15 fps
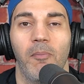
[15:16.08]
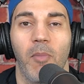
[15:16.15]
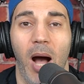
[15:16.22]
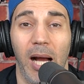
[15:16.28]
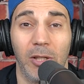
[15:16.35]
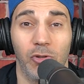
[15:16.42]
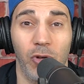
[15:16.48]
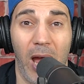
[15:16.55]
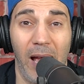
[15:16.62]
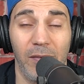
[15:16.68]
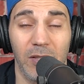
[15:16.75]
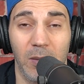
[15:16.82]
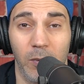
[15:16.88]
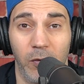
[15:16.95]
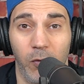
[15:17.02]
Mock
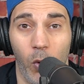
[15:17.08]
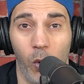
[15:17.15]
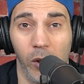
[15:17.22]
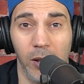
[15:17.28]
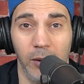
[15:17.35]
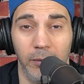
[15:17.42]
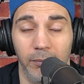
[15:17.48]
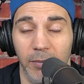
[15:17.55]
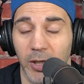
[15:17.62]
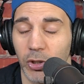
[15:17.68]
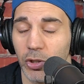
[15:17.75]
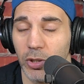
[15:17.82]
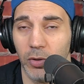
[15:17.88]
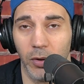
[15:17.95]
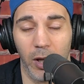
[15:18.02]
drafts, number four,
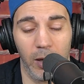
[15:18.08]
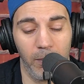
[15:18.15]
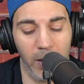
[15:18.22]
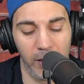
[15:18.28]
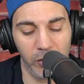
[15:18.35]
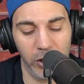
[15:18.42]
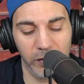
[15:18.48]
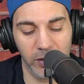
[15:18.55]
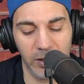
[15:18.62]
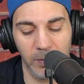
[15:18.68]
make sure you do a lot of mock drafts.